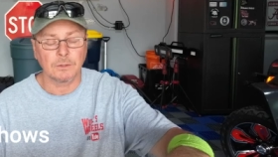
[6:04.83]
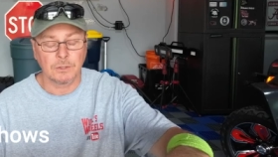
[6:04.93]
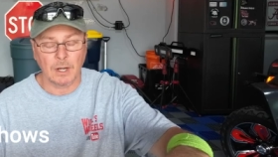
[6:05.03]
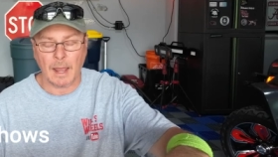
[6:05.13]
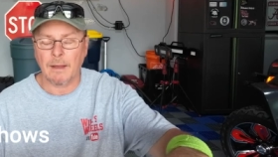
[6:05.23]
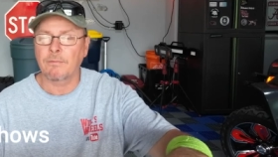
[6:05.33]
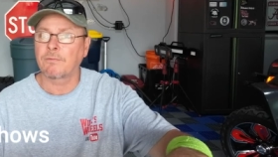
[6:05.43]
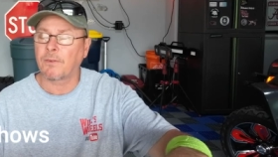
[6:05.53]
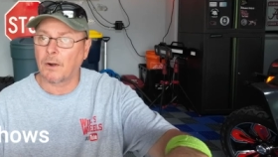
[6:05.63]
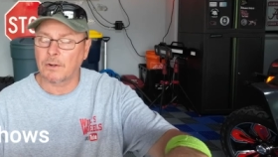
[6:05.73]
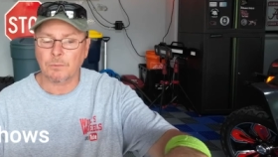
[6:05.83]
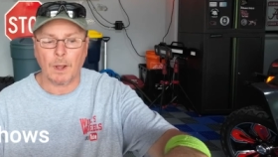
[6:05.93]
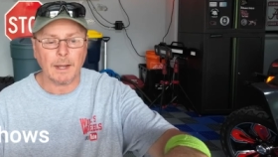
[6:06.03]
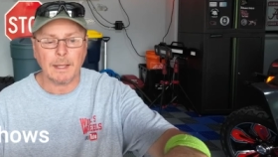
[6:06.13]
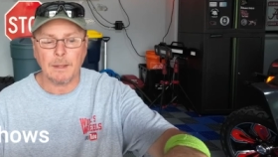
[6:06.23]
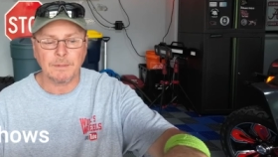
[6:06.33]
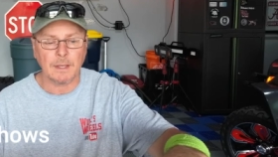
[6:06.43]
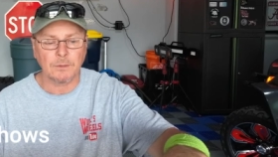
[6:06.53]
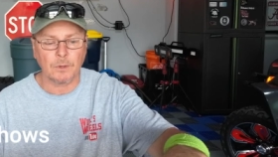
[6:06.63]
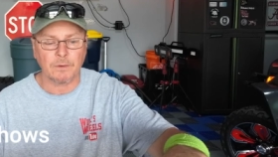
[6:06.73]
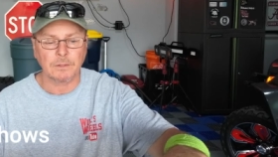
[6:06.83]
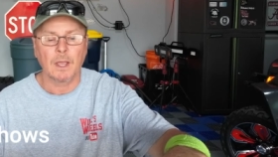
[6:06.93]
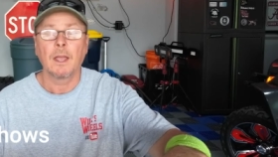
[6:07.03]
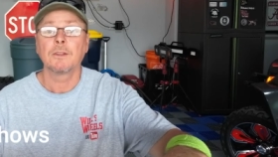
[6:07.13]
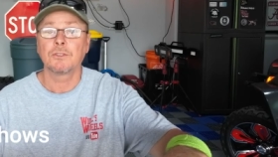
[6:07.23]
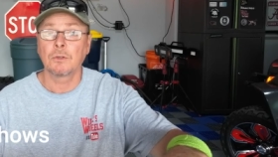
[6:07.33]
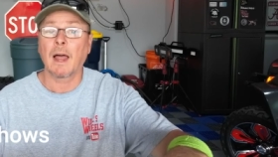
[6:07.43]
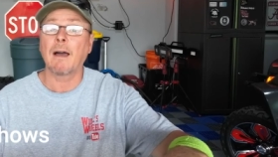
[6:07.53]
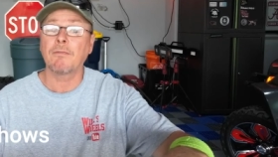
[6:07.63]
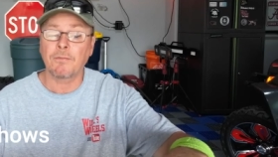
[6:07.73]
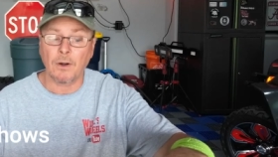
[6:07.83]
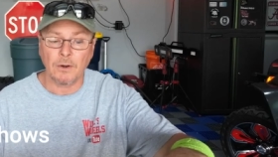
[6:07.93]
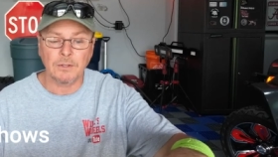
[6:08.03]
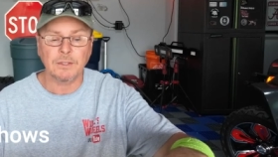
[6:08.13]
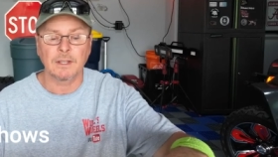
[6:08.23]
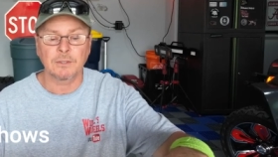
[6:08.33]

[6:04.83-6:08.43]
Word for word: July 1st. Why do I keep saying 21st? July 1st in